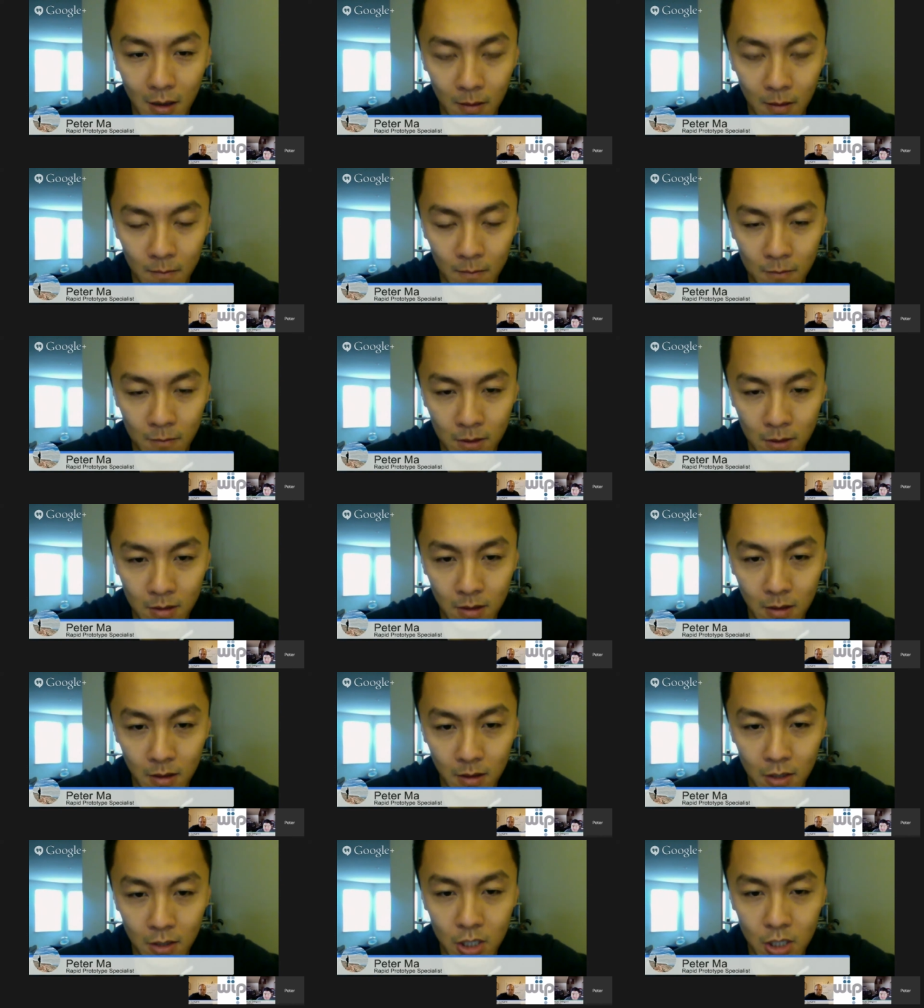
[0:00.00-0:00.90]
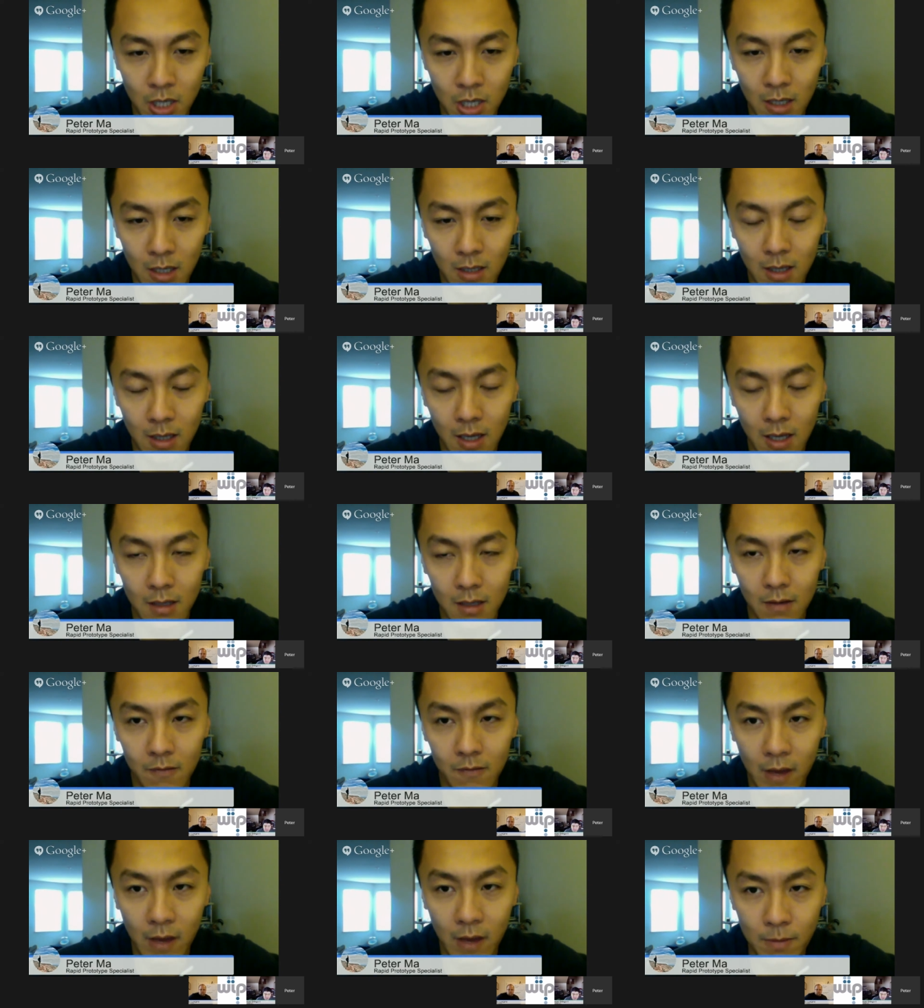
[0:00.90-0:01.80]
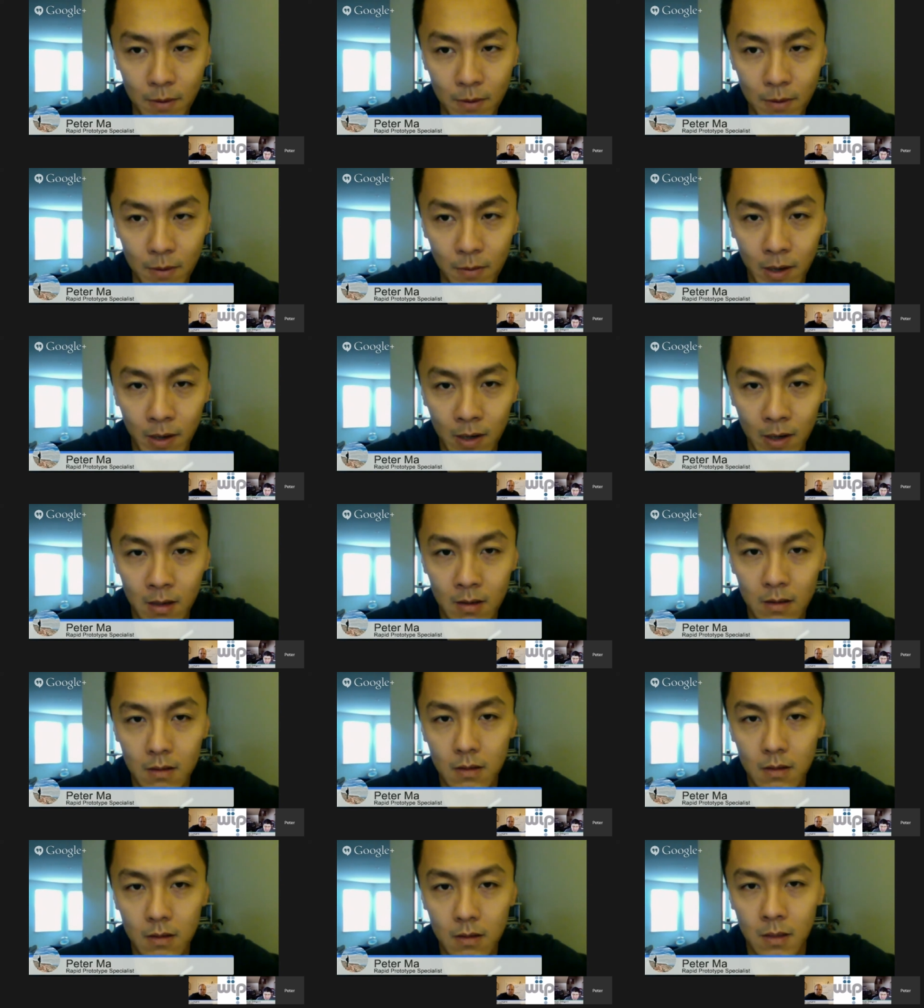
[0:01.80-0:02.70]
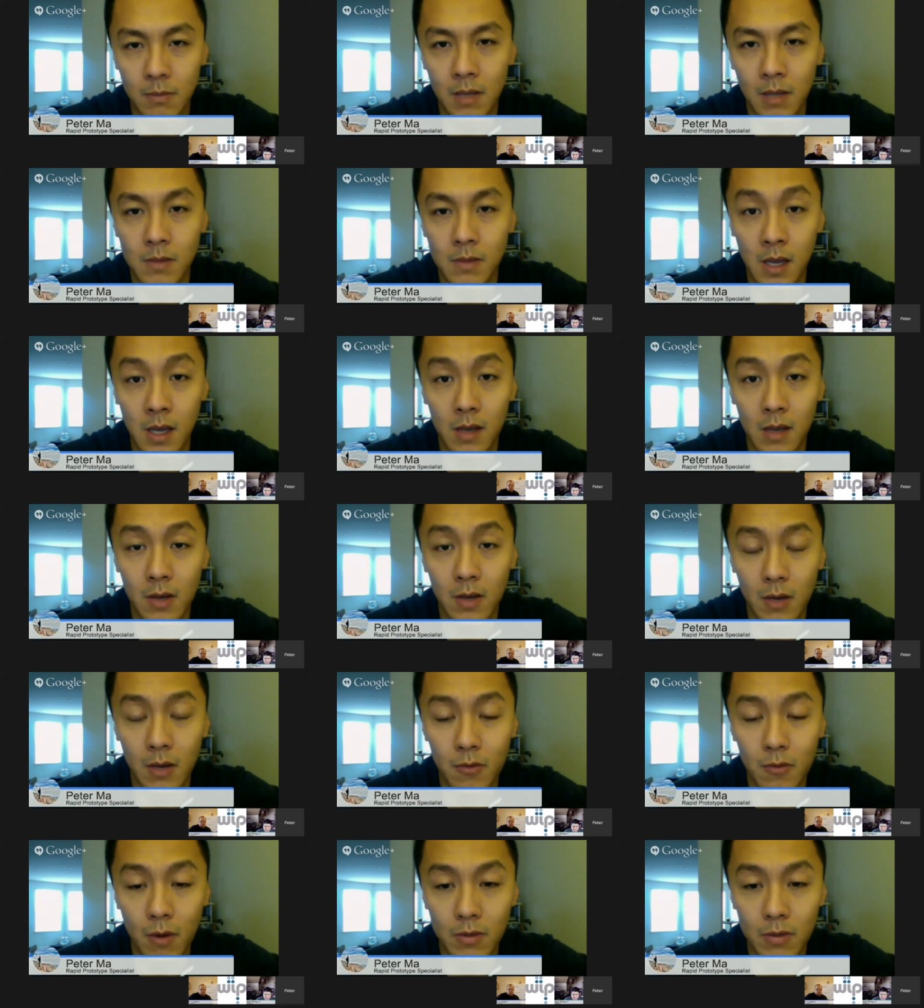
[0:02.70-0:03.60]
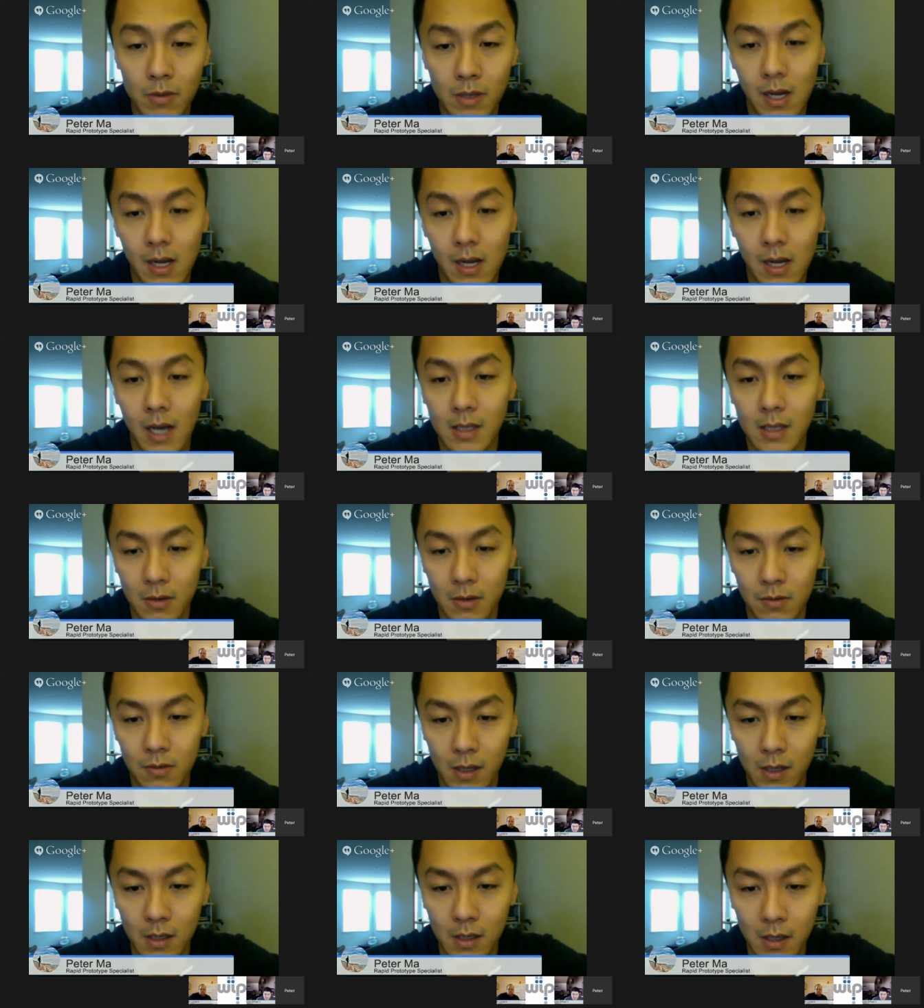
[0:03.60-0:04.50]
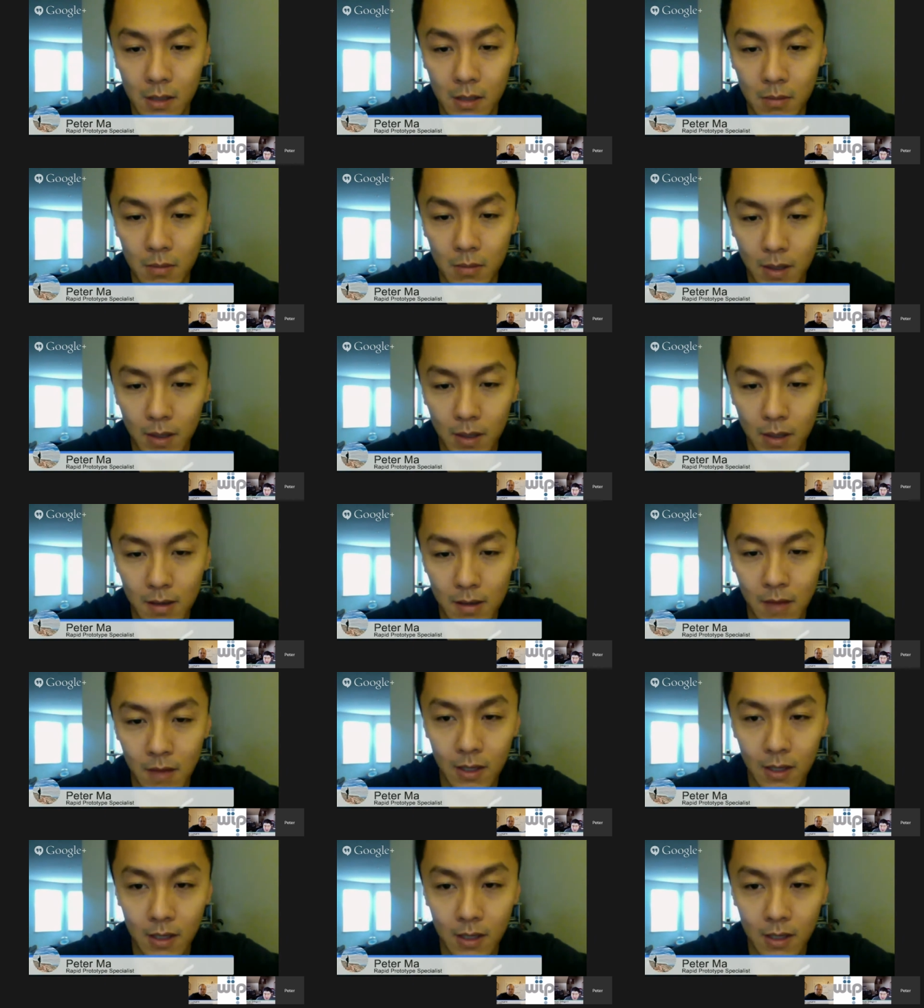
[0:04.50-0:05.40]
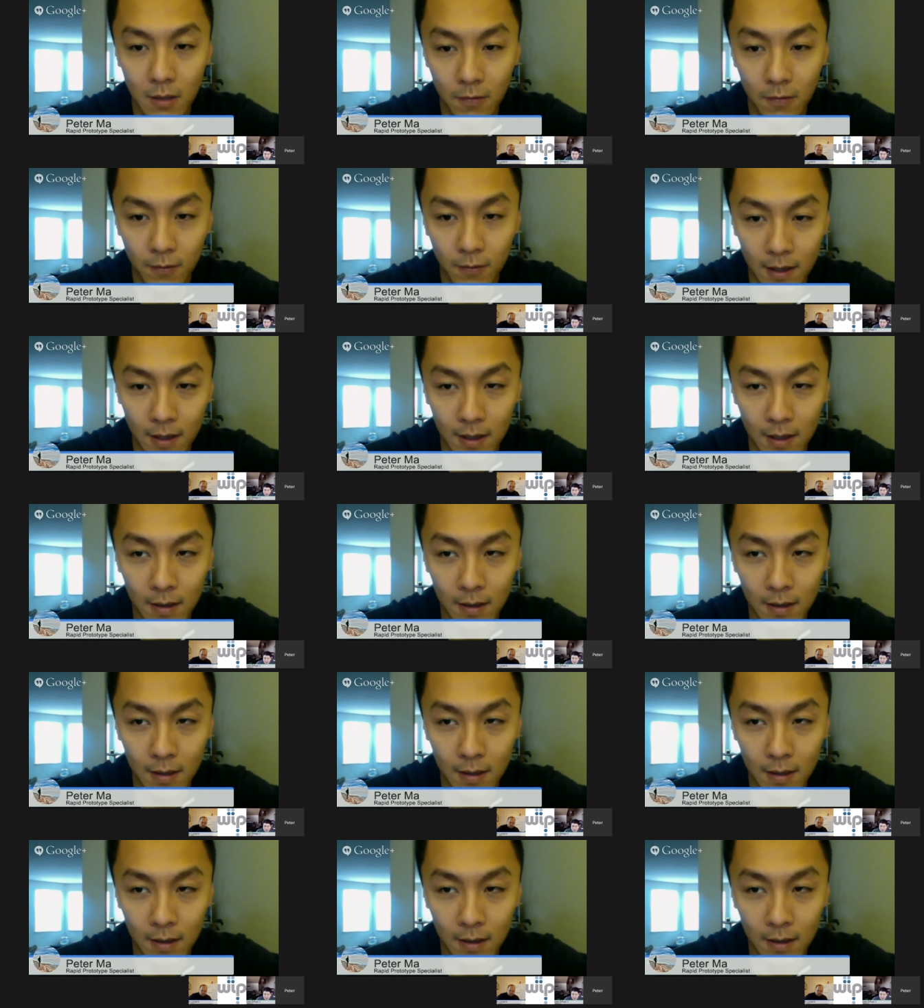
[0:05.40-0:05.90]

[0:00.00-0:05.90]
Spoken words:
Just the understanding that vaporware sometimes, yeah, you can represent an idea really good because everything is fake.